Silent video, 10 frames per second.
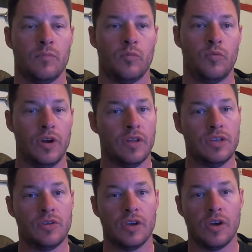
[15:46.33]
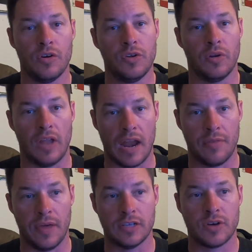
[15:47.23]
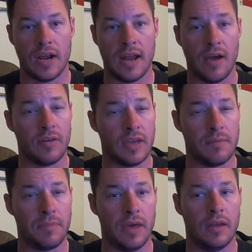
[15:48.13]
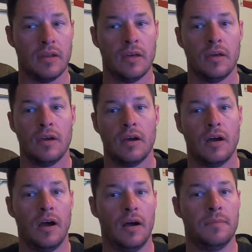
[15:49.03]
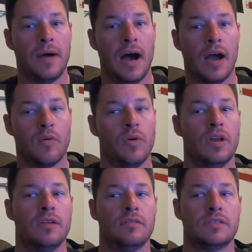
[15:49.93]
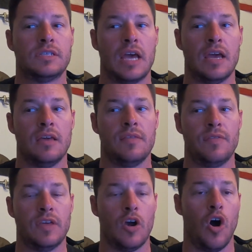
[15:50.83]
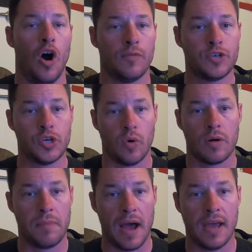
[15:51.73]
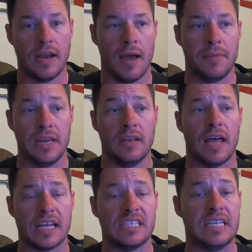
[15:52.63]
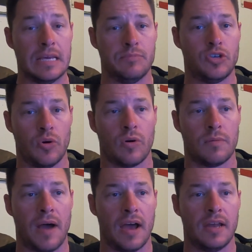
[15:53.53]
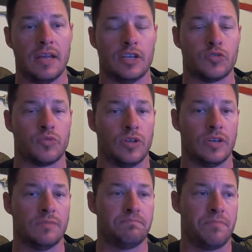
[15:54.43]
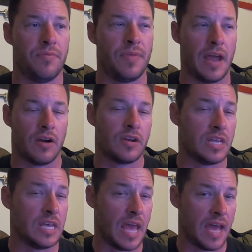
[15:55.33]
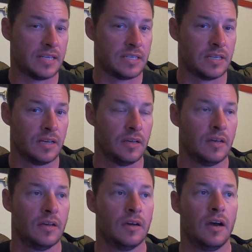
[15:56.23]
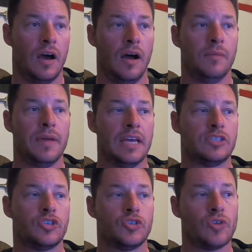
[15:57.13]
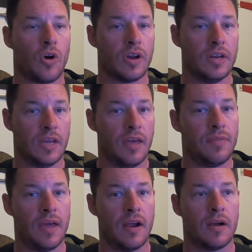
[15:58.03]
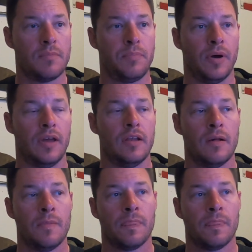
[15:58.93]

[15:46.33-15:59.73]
Really, you can go do a lot of things right now and get bit. I wouldn't say that the offshore bite, I mean like deep shore bite, is really there yet. It's starting to get there, but